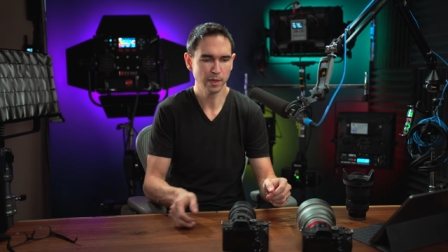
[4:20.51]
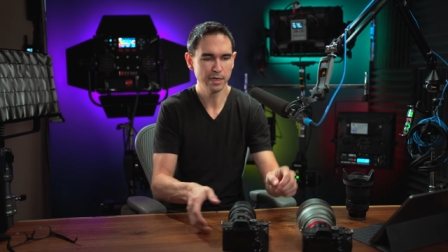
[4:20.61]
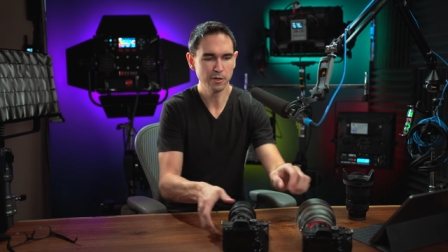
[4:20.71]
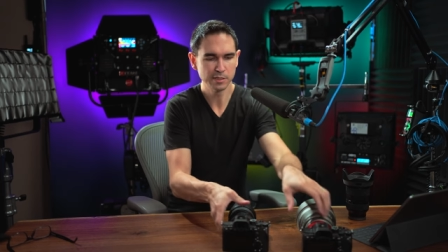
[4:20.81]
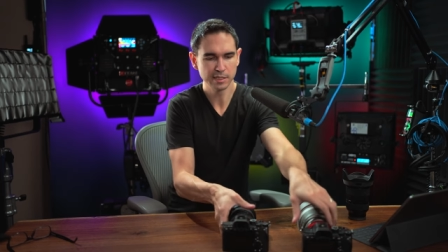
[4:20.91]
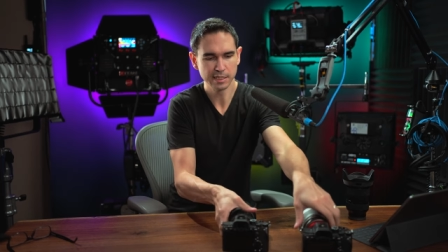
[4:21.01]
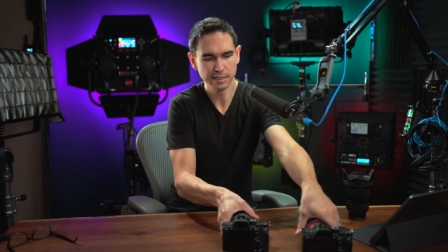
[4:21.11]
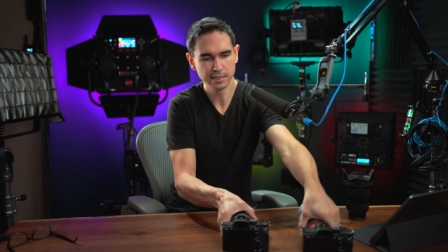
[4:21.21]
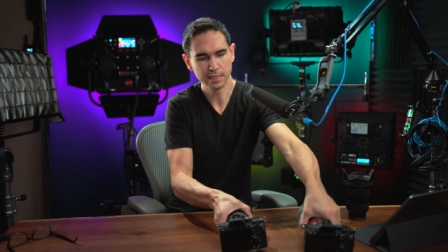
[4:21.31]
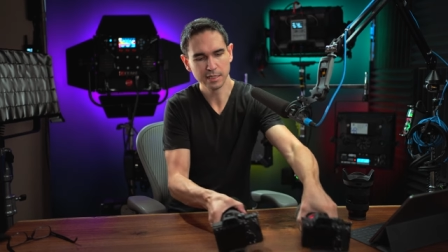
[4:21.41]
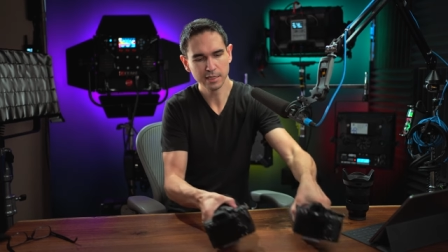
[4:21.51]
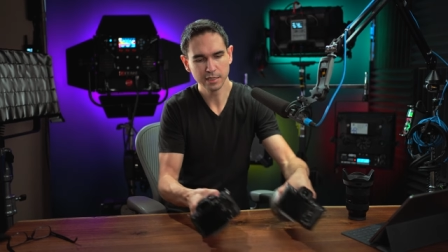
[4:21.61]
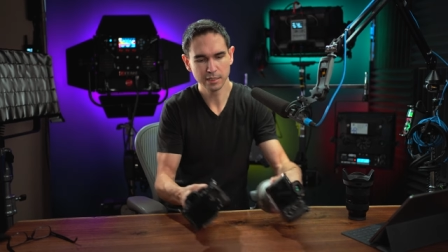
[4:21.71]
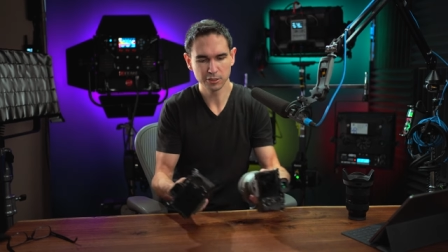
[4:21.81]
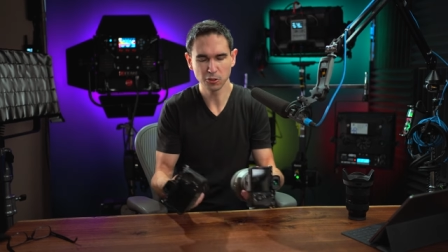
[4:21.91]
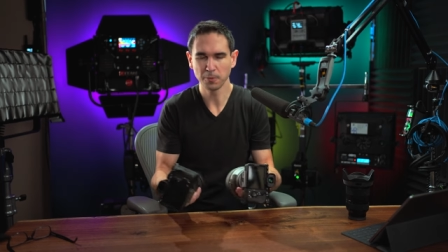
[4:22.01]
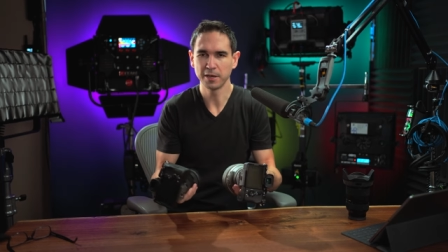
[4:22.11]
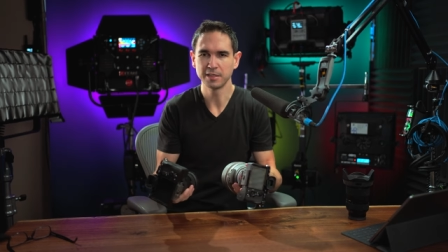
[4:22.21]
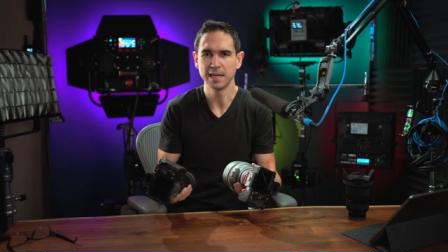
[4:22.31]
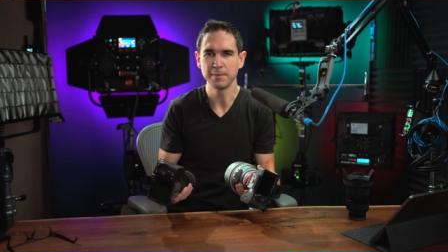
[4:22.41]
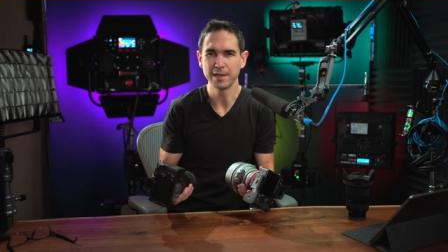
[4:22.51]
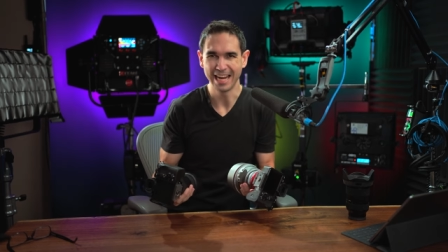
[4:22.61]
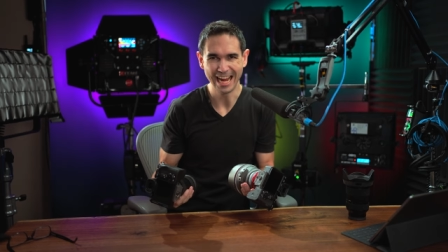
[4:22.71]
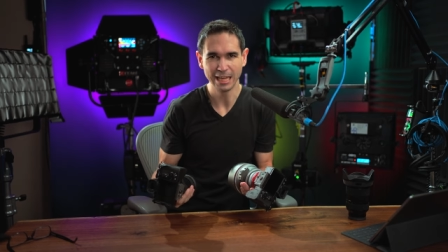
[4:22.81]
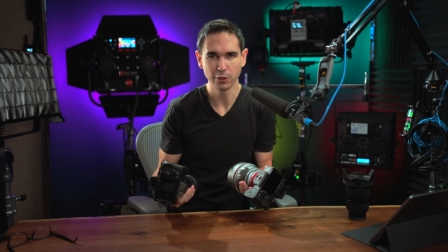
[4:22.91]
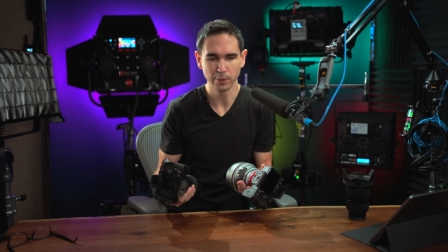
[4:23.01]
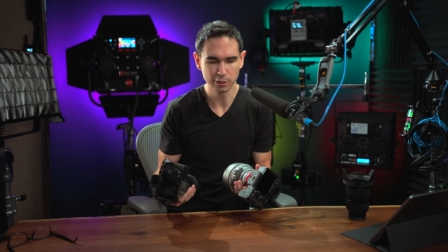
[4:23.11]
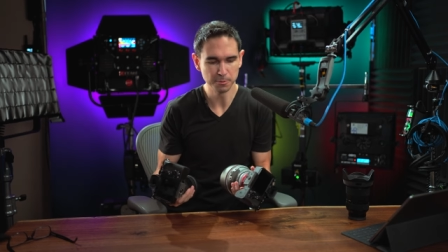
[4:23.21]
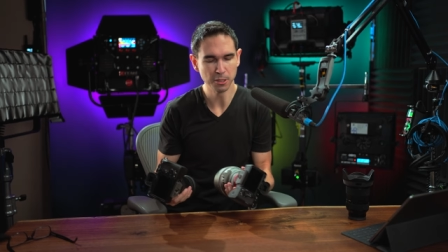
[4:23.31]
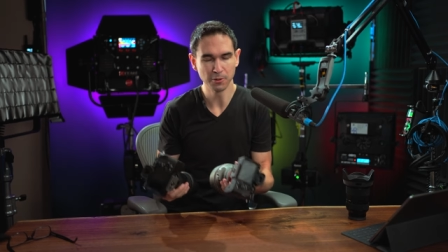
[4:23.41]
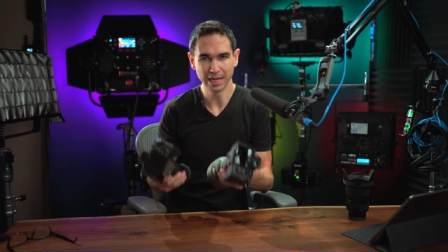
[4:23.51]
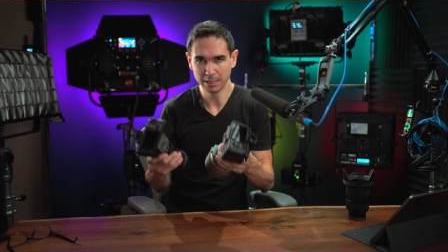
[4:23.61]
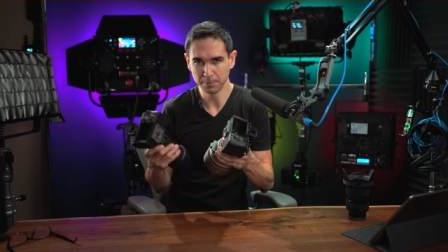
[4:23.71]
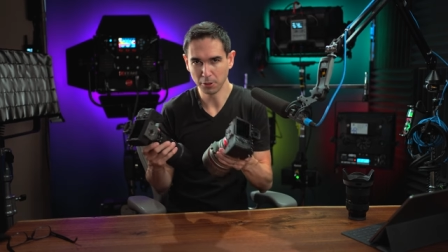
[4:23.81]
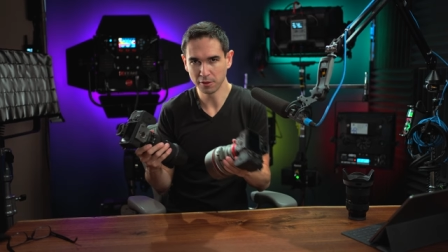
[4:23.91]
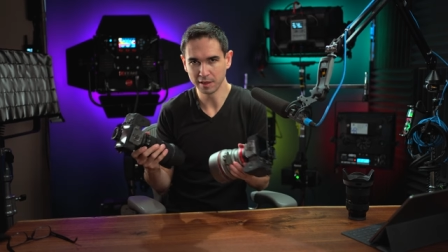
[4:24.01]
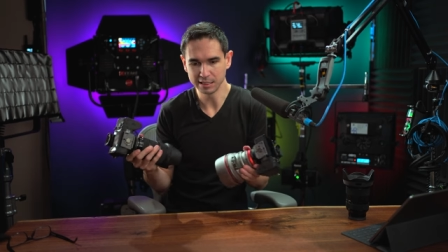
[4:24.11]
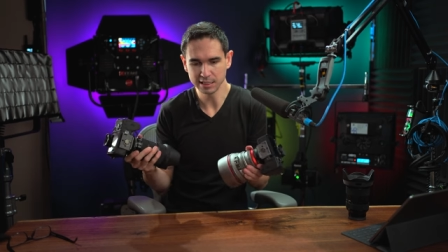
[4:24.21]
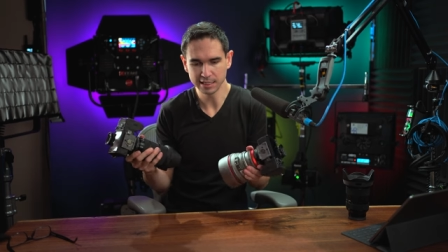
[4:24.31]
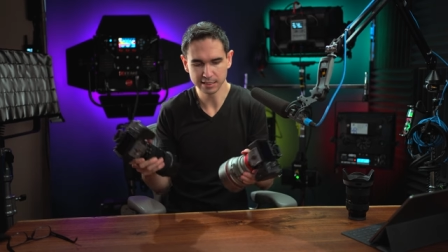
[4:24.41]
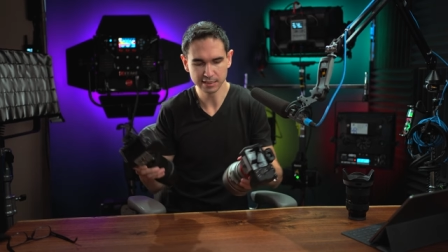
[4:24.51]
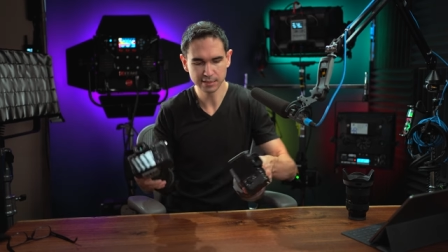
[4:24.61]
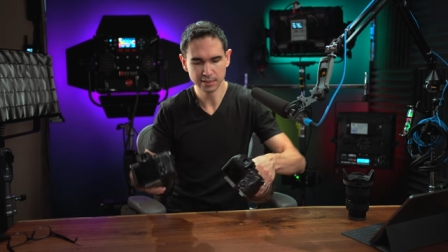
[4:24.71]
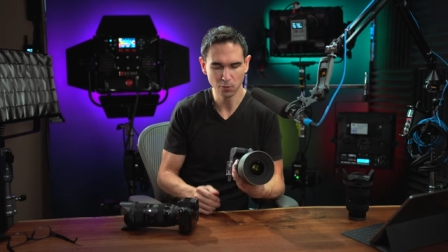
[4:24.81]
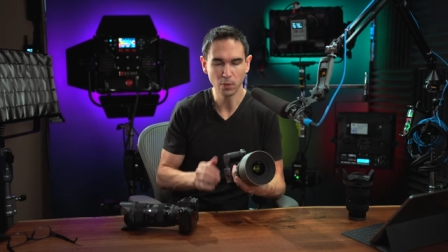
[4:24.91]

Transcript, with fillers: What I noticed is in the short period of time that I had the red Komodo and both of these lenses,